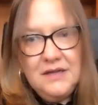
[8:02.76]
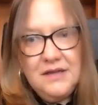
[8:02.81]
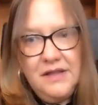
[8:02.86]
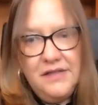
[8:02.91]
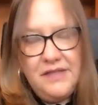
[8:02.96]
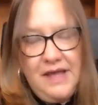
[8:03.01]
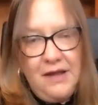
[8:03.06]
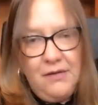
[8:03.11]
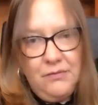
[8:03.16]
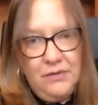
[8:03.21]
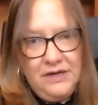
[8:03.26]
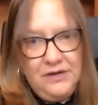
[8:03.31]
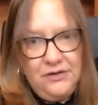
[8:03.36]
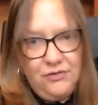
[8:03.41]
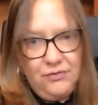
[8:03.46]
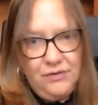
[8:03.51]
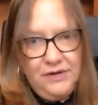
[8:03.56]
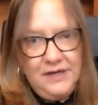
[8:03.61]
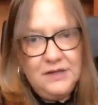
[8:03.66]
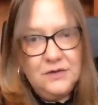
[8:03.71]
that that
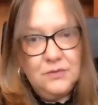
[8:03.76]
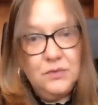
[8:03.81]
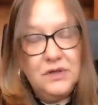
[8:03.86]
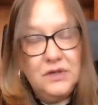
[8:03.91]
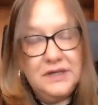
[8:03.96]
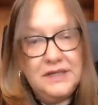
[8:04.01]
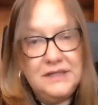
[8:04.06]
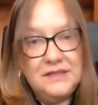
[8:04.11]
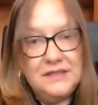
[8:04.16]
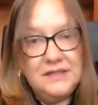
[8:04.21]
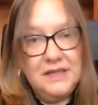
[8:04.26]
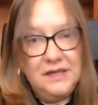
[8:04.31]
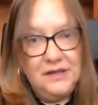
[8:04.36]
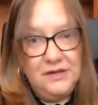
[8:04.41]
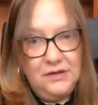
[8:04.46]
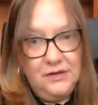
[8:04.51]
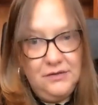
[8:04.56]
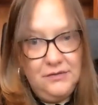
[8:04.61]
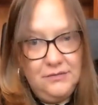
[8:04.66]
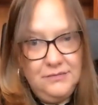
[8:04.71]
retreat will
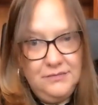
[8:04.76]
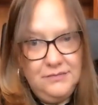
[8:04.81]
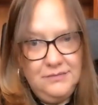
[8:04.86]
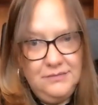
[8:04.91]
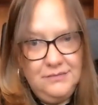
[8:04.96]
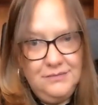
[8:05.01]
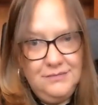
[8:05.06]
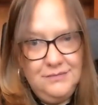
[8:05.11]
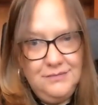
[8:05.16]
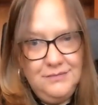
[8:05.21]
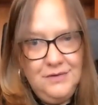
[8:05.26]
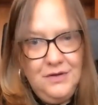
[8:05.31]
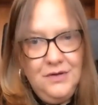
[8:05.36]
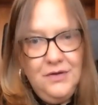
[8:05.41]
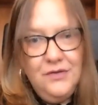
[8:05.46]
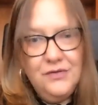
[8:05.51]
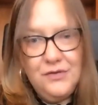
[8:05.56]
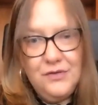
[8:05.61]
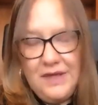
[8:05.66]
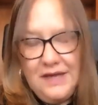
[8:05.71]
continue.
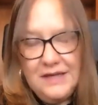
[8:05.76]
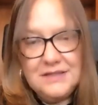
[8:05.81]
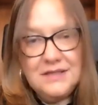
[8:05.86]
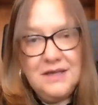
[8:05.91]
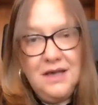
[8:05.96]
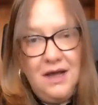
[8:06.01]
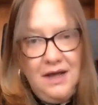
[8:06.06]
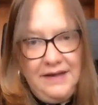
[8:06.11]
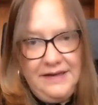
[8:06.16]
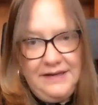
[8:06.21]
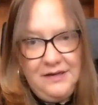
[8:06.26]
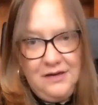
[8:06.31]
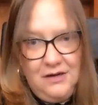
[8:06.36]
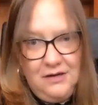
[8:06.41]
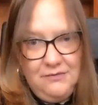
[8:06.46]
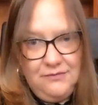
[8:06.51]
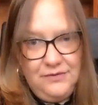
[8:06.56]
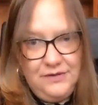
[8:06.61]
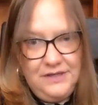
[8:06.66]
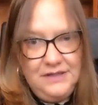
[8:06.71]
So that's high
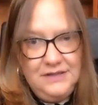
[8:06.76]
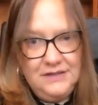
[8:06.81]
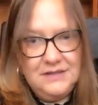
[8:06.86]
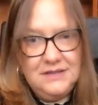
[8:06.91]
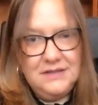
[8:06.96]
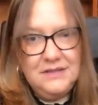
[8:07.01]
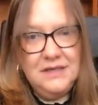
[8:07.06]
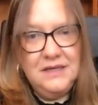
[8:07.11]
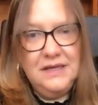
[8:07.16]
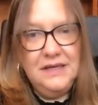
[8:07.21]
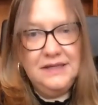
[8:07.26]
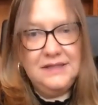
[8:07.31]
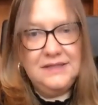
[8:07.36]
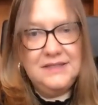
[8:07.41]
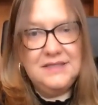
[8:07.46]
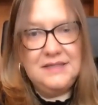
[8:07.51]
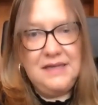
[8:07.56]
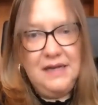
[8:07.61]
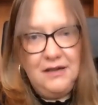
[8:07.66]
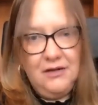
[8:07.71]
confidence.
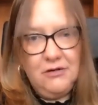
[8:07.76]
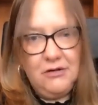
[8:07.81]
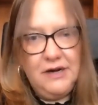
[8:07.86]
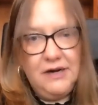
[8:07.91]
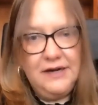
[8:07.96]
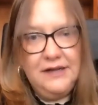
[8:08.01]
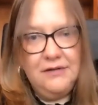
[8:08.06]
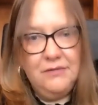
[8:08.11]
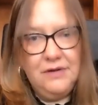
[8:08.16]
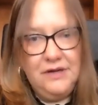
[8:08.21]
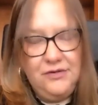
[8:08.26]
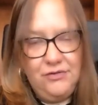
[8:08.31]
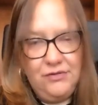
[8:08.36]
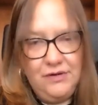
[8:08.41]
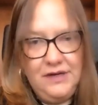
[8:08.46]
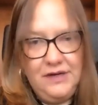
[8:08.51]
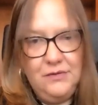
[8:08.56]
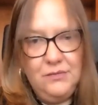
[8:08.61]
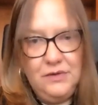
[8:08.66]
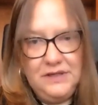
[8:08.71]
Accelerating
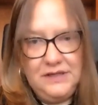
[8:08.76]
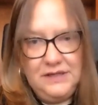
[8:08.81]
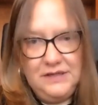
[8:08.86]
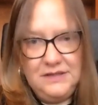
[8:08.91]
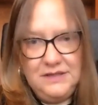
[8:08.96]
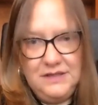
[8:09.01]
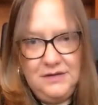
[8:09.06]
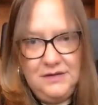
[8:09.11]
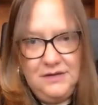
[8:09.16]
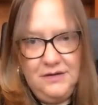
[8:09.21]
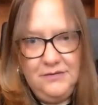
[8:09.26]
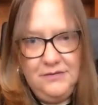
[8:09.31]
retreat will continue.